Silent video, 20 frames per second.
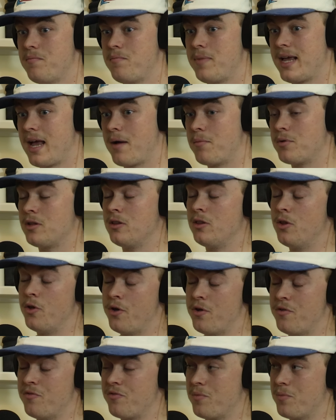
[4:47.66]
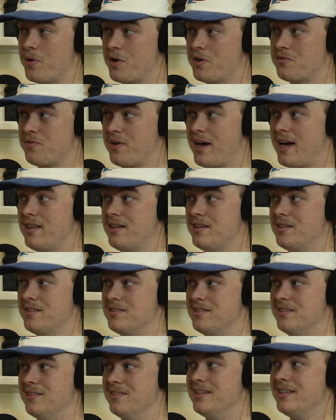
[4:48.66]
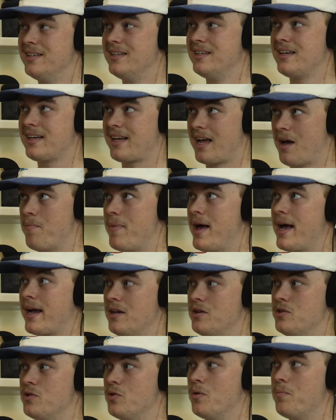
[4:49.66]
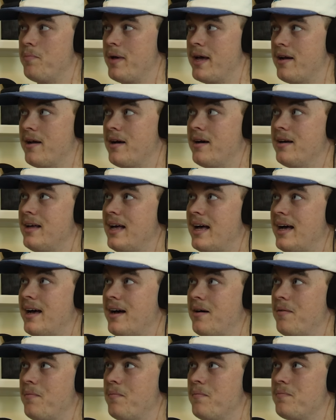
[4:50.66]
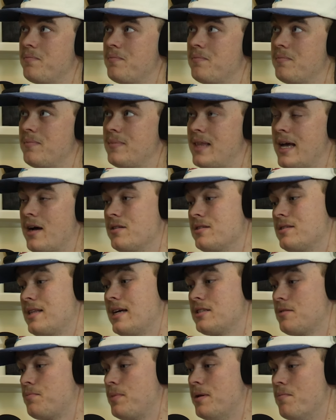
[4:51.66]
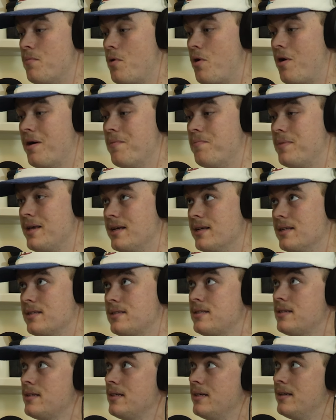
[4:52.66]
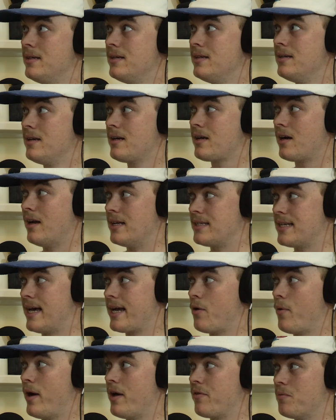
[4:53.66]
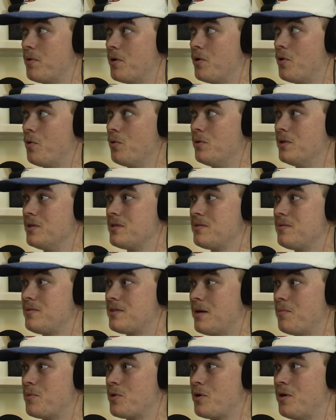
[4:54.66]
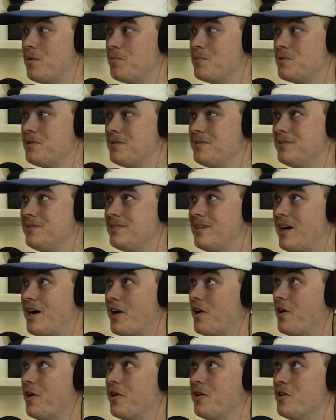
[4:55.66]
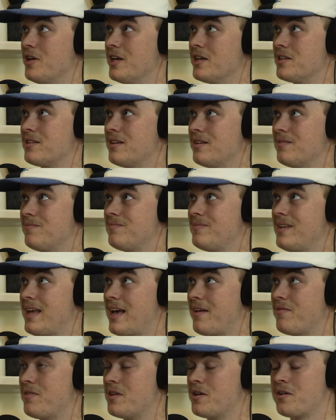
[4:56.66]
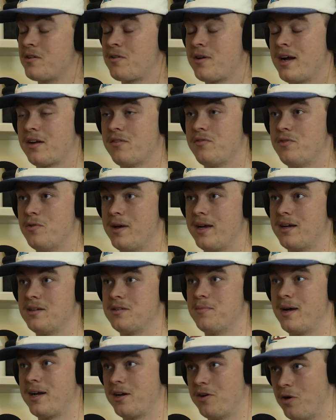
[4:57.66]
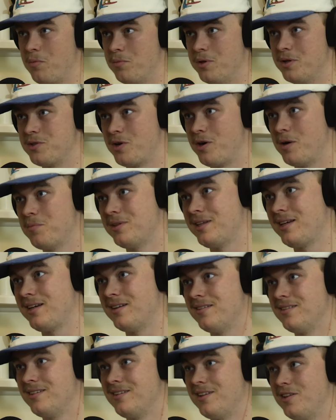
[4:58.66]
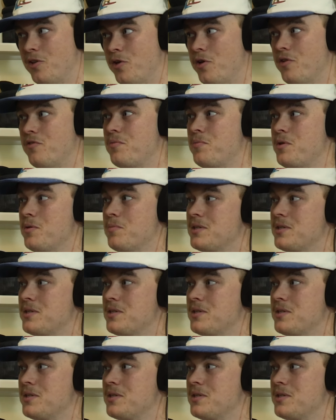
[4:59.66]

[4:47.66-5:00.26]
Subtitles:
being able to learn from those failures and come back and do it better. That's been my biggest kind of take away from it all, is sometimes, I don't know, you guess to have to crack a few eggs to make an omelette type thing and learn from your